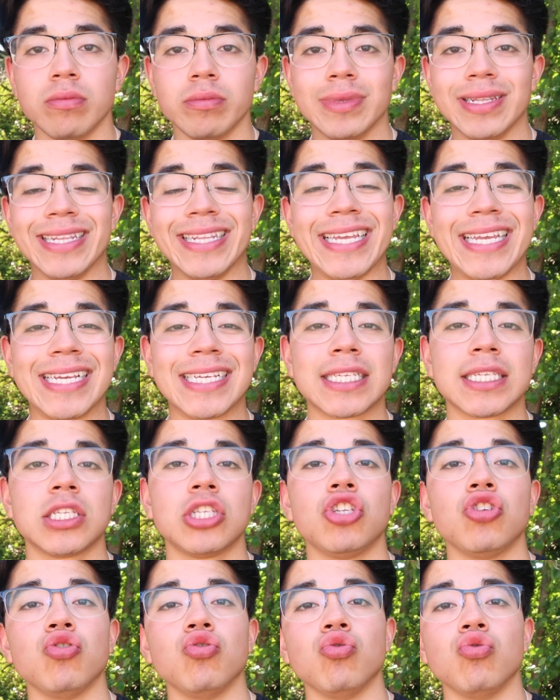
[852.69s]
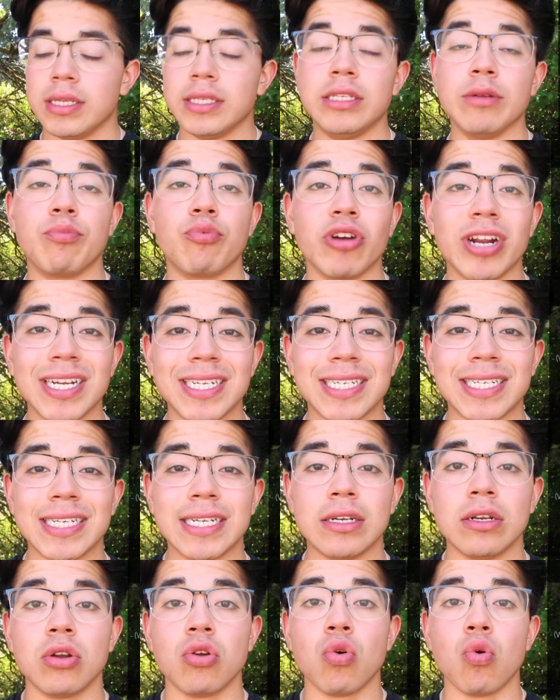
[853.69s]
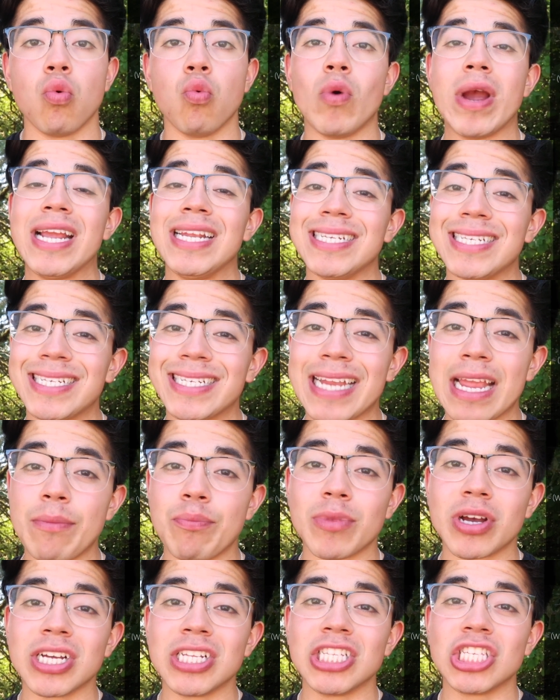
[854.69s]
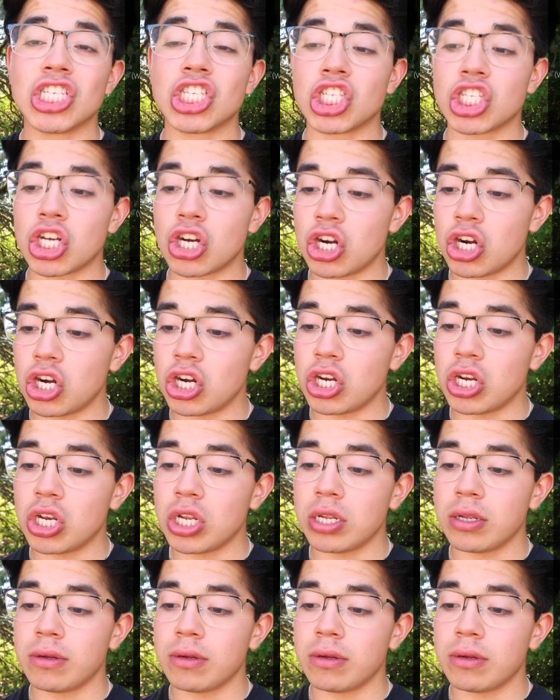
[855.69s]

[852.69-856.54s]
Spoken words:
links to depression, weight shape concern,